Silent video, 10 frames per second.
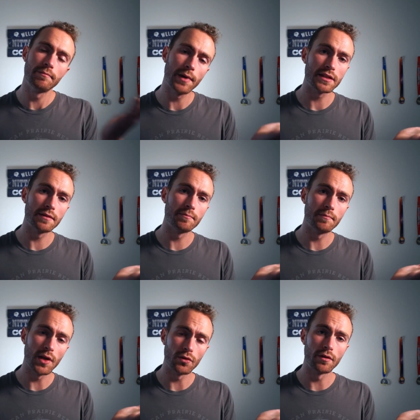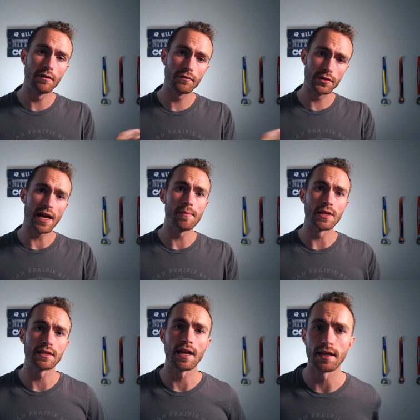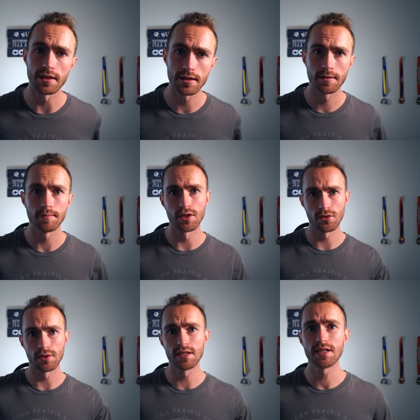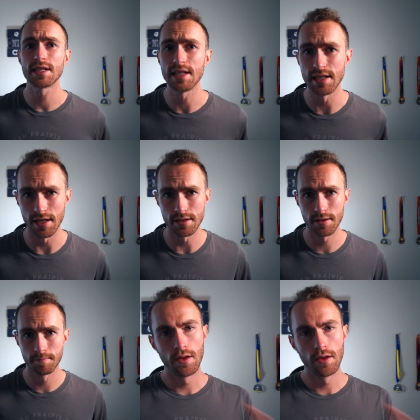back to Hilton for diamond status. It's only sixty nights.